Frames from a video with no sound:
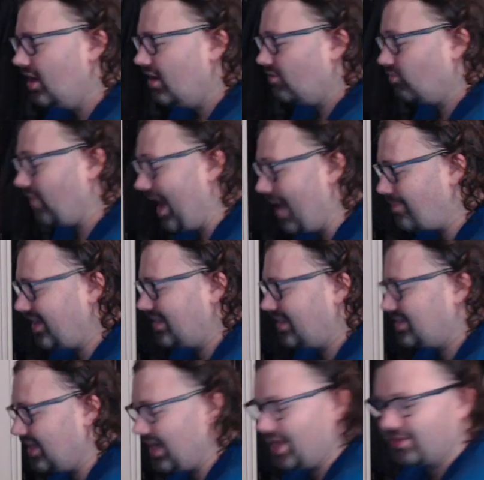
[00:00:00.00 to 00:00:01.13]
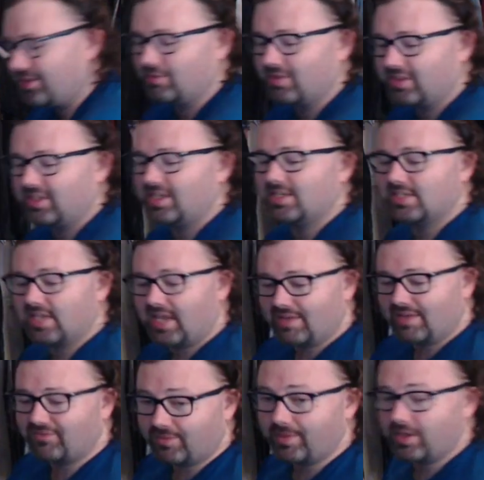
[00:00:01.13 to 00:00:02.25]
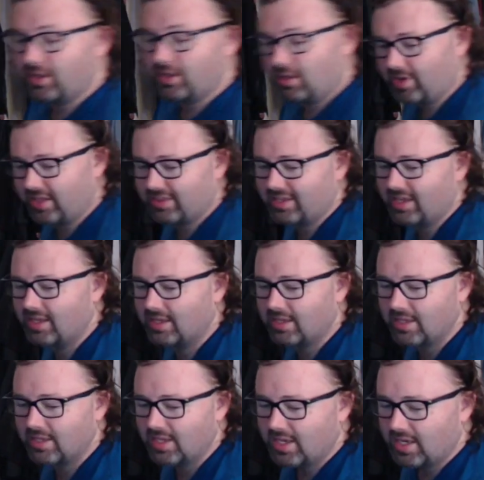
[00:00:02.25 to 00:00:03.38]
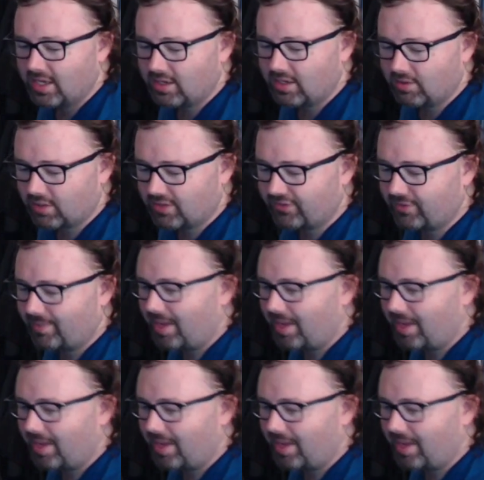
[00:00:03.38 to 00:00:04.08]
wrapping it together with things I am familiar with in order for my